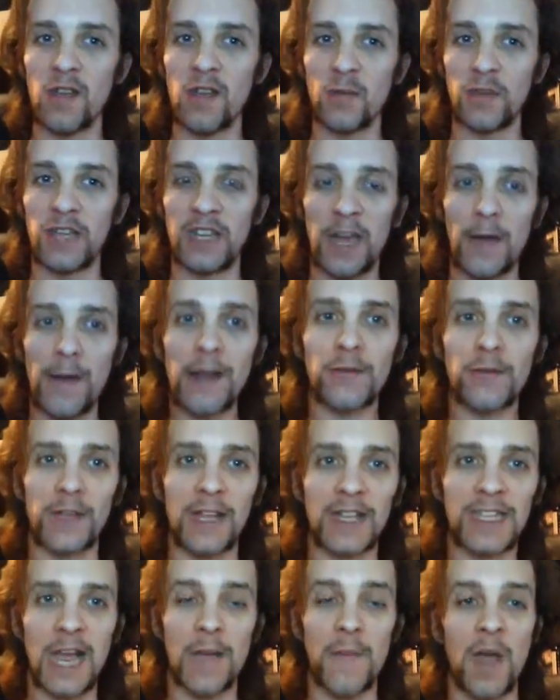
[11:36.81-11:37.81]
who was the director at
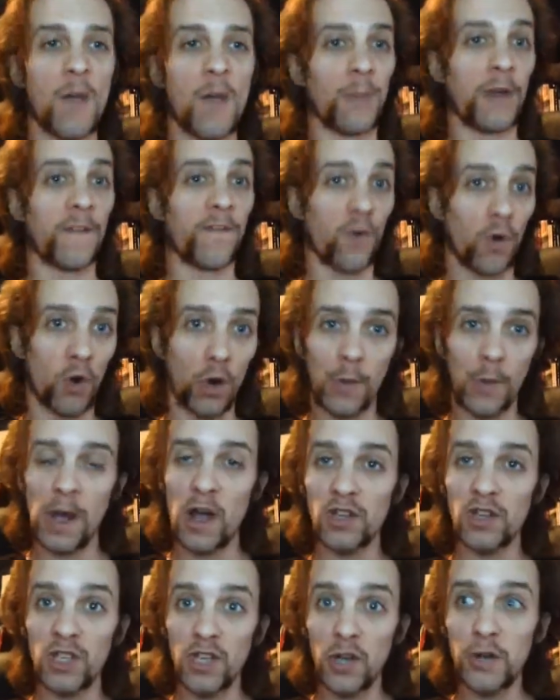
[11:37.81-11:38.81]
that time before he
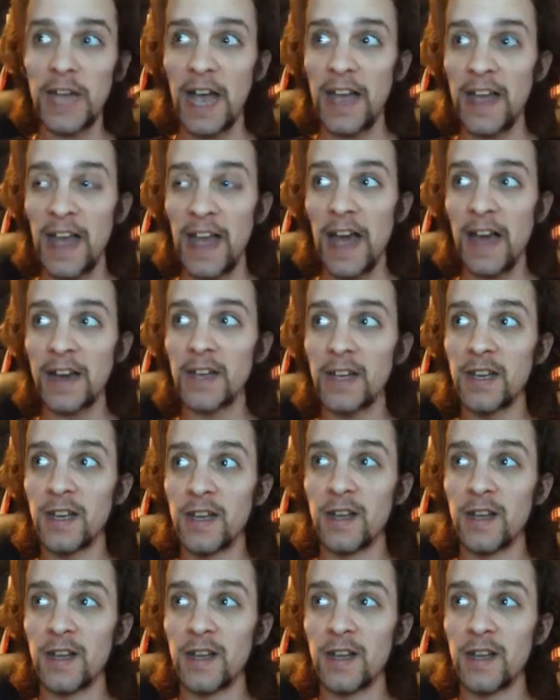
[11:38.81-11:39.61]
went on to do Die Hard.